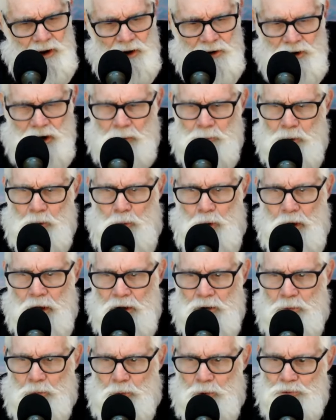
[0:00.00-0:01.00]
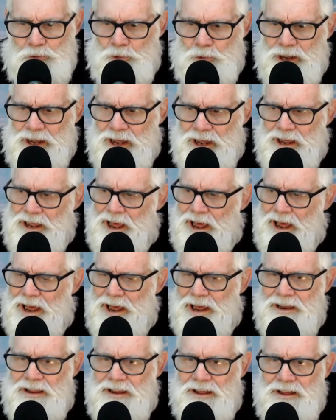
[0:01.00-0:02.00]
Number one was we he
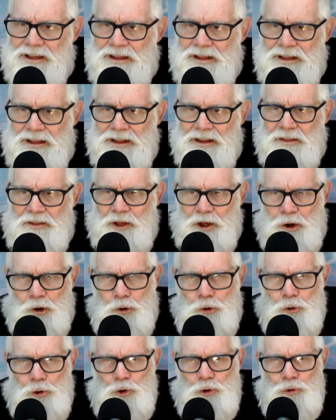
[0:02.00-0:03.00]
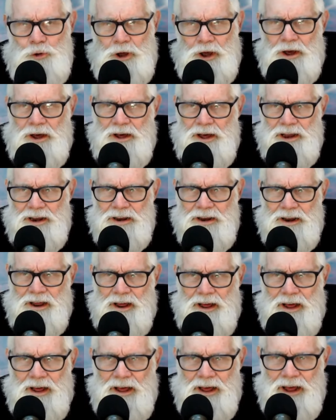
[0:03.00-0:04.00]
had the crew cut
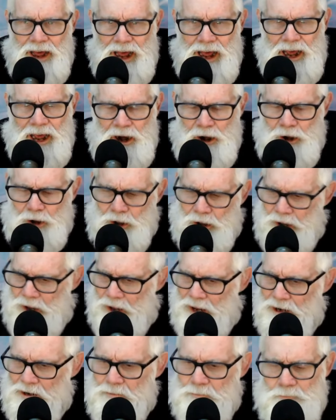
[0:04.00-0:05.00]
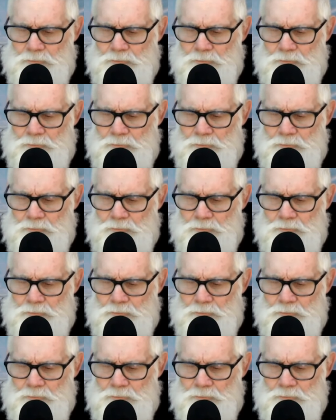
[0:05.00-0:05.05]
haircut.